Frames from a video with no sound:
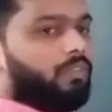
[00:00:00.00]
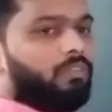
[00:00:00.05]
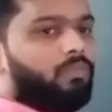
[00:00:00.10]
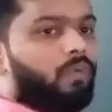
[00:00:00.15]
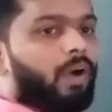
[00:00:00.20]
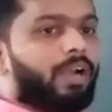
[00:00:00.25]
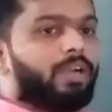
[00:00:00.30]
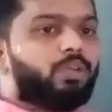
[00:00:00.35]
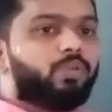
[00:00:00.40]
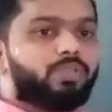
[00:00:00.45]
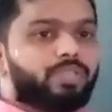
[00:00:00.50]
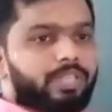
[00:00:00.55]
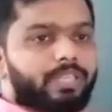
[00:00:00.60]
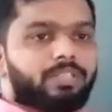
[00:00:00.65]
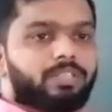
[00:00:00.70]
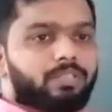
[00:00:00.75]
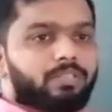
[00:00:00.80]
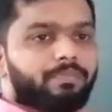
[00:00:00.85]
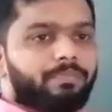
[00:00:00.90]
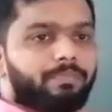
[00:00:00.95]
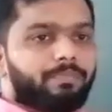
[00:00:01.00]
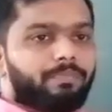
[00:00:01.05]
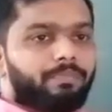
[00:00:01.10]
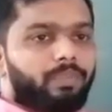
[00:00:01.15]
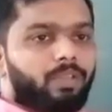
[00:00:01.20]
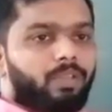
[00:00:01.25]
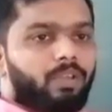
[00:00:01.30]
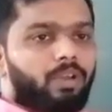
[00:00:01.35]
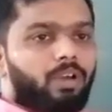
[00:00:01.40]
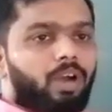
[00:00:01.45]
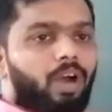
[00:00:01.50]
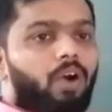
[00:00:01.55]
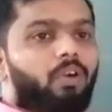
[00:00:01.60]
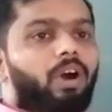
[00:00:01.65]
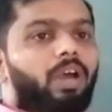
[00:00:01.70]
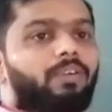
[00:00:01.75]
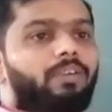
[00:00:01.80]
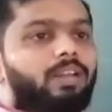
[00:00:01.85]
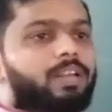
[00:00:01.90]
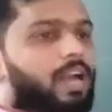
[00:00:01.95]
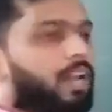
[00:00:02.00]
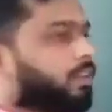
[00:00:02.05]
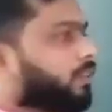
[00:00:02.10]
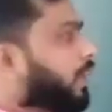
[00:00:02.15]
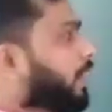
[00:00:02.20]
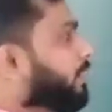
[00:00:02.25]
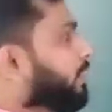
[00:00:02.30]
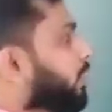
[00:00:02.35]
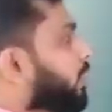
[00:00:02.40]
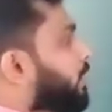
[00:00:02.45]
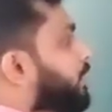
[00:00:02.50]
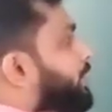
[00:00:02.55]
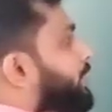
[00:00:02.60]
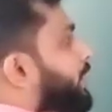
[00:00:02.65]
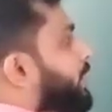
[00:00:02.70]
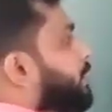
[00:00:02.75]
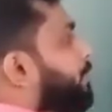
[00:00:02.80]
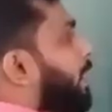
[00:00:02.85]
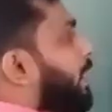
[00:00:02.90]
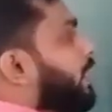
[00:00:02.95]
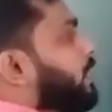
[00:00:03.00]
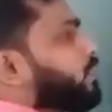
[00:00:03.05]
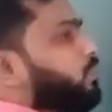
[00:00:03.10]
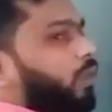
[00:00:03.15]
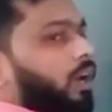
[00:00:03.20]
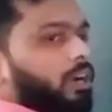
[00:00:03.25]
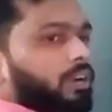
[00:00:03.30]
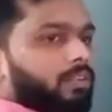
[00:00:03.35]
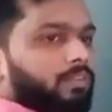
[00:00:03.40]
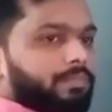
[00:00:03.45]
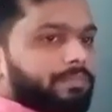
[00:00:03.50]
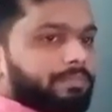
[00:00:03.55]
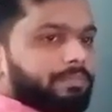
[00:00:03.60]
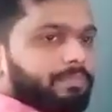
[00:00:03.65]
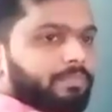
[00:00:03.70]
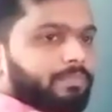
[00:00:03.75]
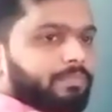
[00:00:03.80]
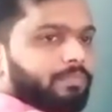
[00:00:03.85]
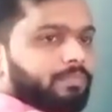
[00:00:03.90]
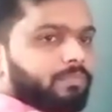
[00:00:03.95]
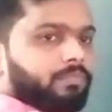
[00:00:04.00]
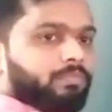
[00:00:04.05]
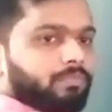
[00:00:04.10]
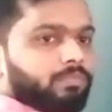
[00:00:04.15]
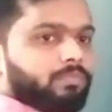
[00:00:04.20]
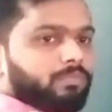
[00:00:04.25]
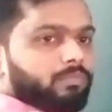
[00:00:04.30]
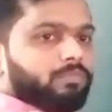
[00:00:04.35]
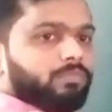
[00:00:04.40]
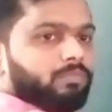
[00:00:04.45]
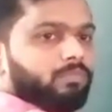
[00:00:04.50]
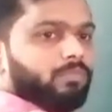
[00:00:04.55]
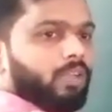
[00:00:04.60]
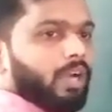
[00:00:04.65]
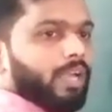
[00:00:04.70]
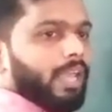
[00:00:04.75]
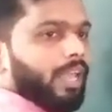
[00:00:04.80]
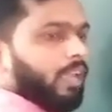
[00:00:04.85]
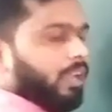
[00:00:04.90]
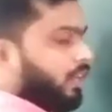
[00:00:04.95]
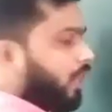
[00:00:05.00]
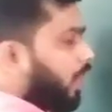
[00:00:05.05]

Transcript: 1 to 6. How I will calculate 6 minus 1? Okay,